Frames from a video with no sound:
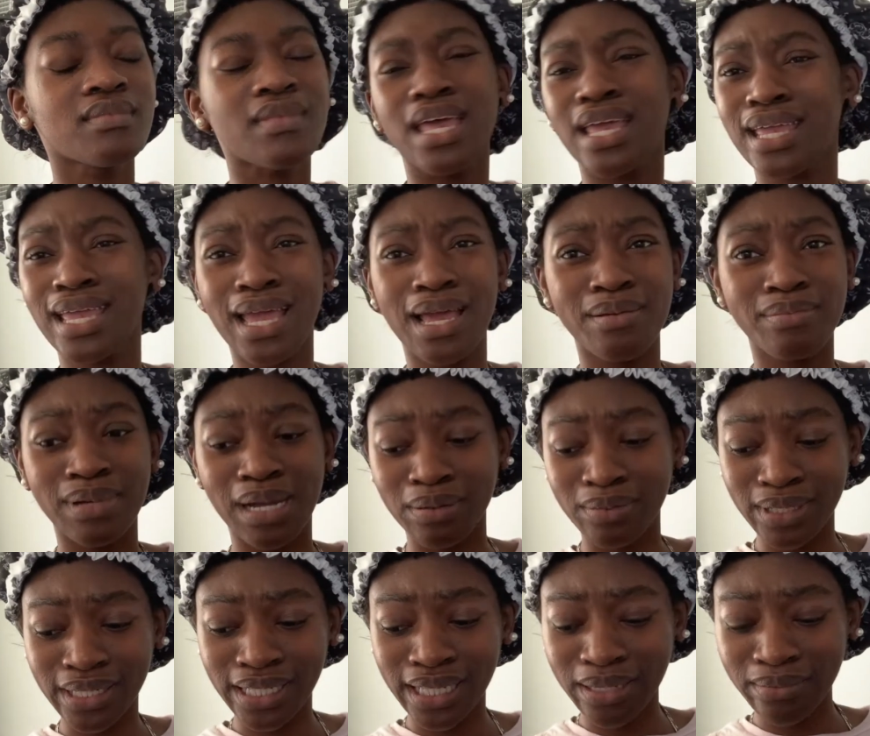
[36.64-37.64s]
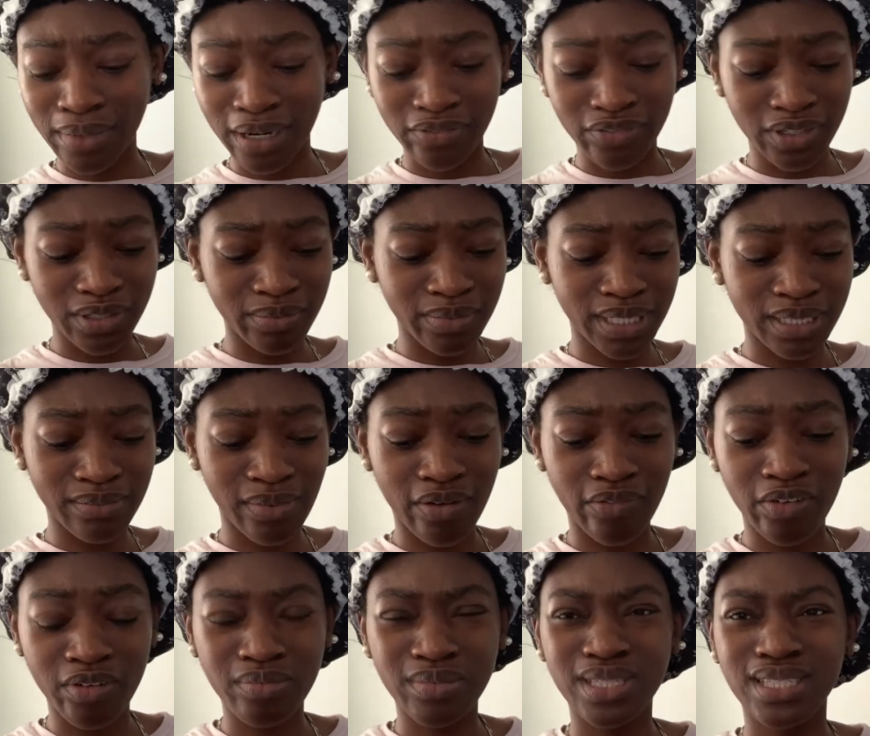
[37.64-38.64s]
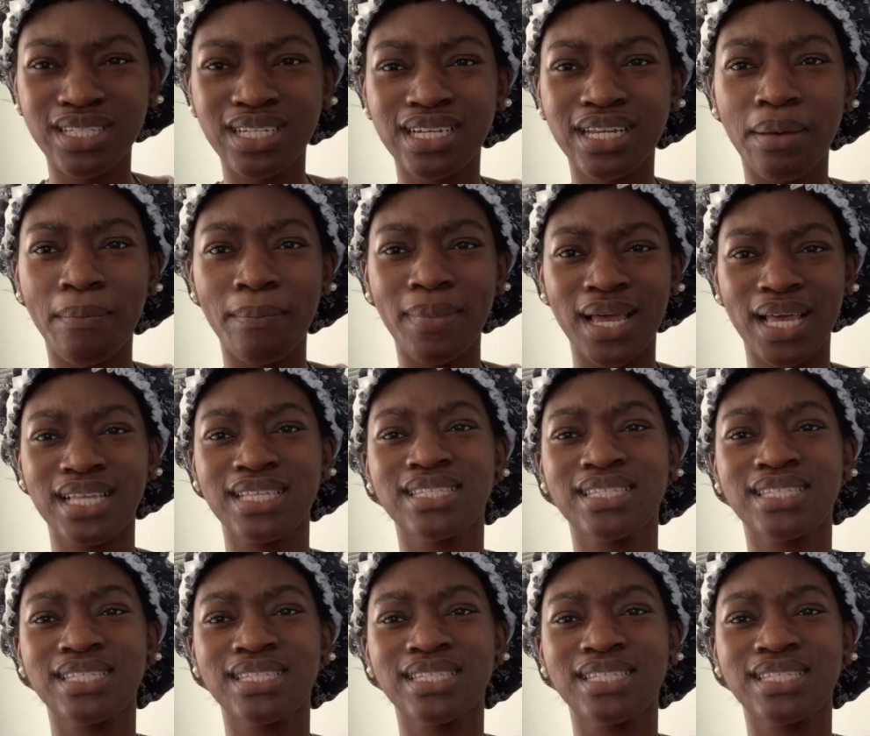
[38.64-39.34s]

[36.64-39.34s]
Yeah, but I want to clean my room because my room is looking a mess.